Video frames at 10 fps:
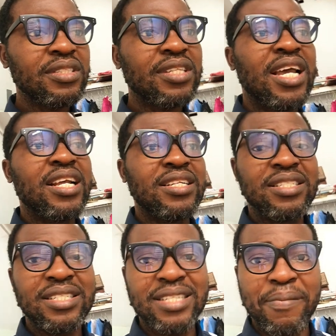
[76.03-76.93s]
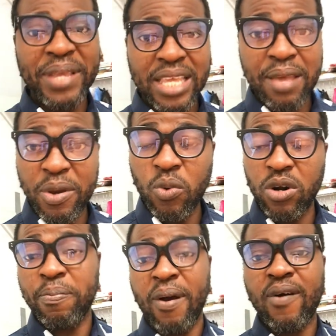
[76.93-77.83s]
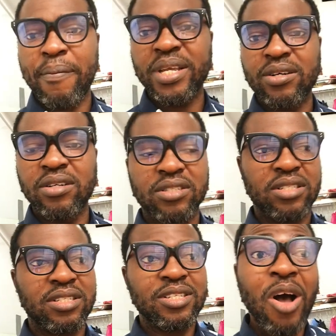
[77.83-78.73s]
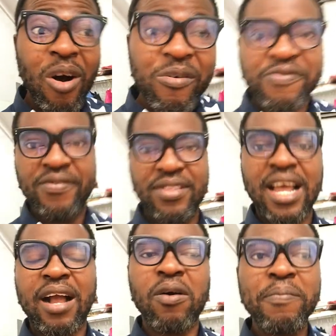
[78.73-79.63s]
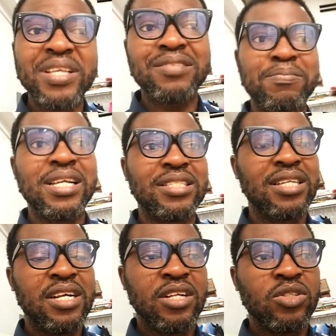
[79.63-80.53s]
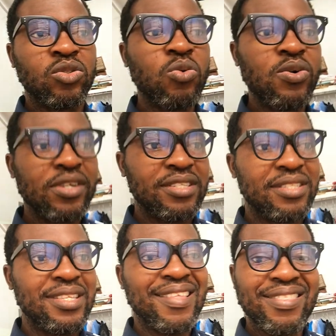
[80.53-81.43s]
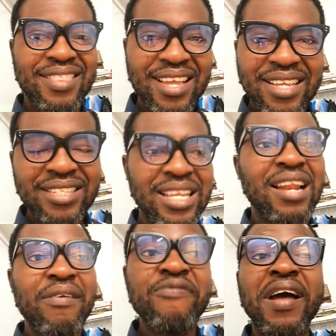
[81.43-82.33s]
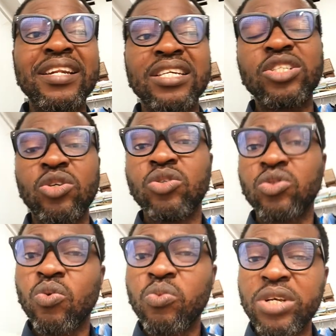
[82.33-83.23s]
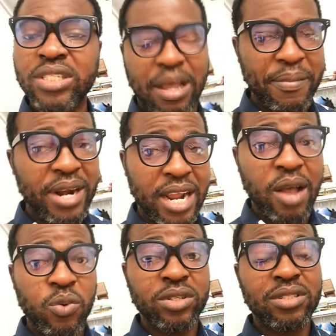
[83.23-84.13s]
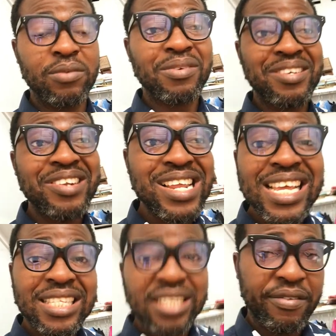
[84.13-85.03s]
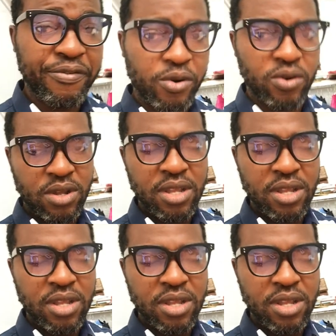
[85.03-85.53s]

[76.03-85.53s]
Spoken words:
and they became a world power because of their commitment towards the things and the foundation to which America was created for.